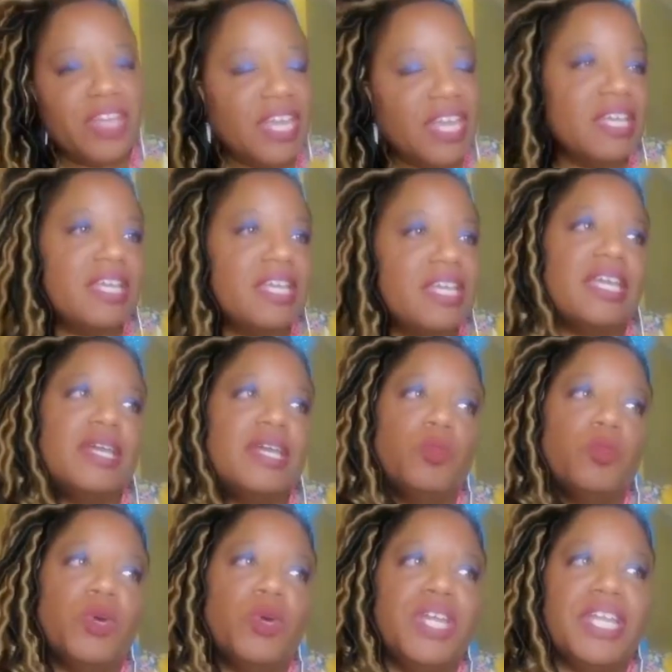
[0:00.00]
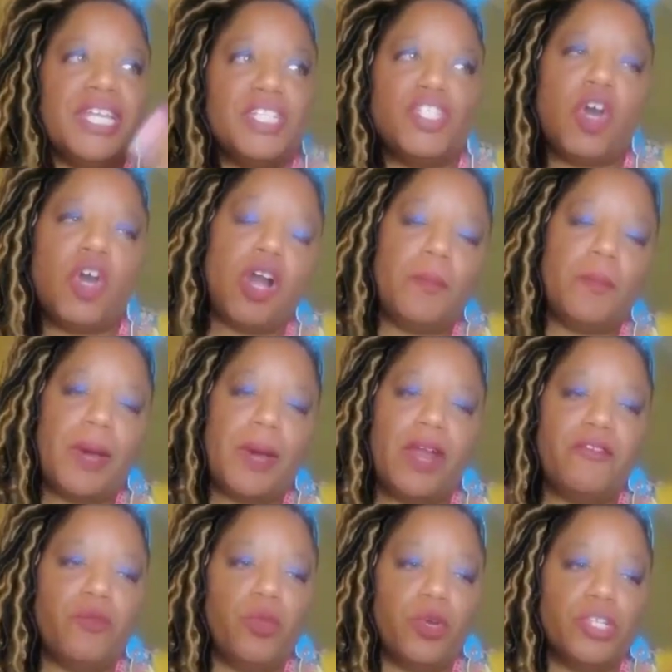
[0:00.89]
think we didn't talk about
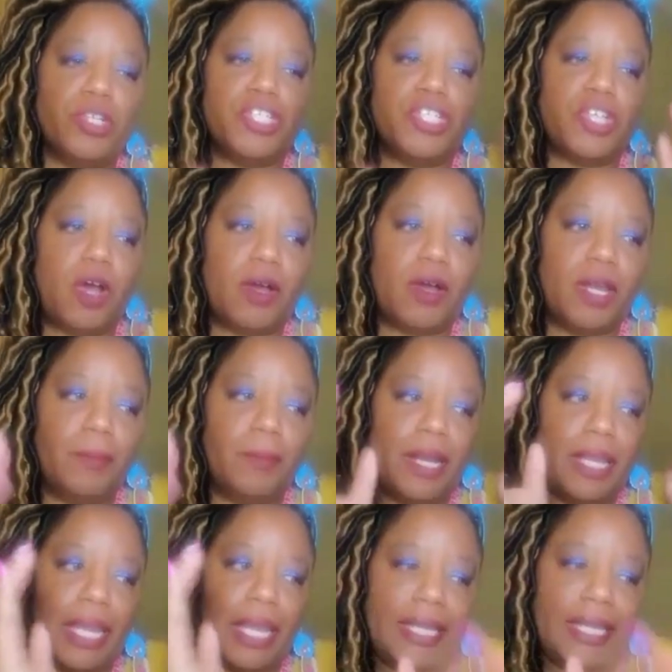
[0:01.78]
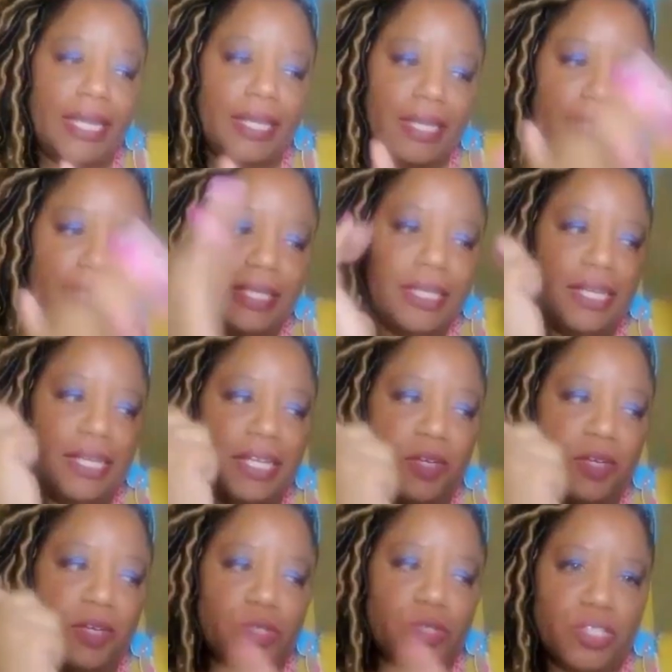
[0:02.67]
it. We're just talking about it like getting it done
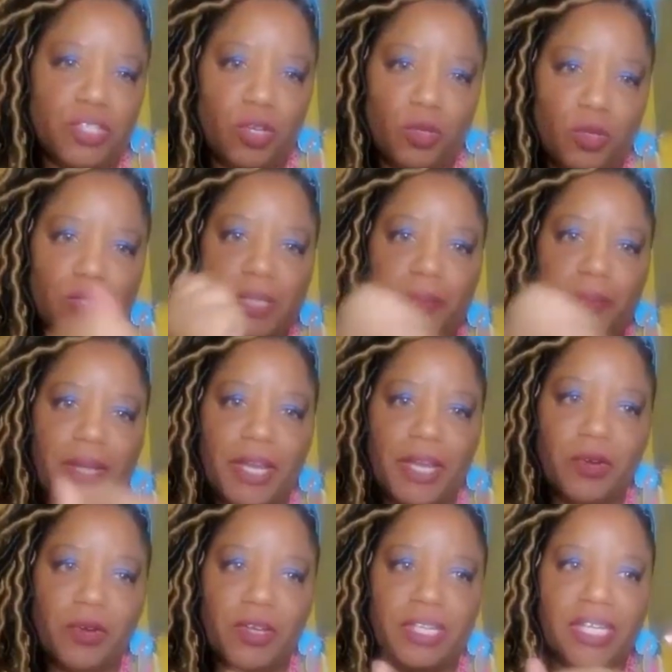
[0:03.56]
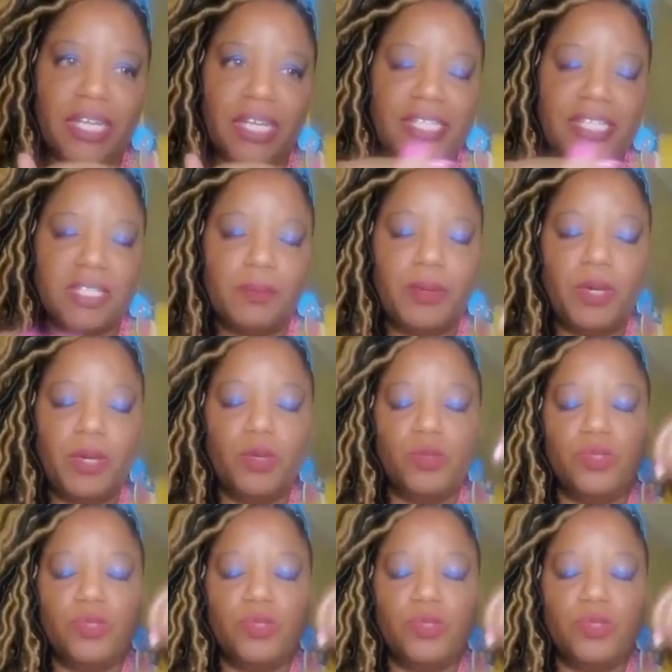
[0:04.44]
and results and parenting, as opposed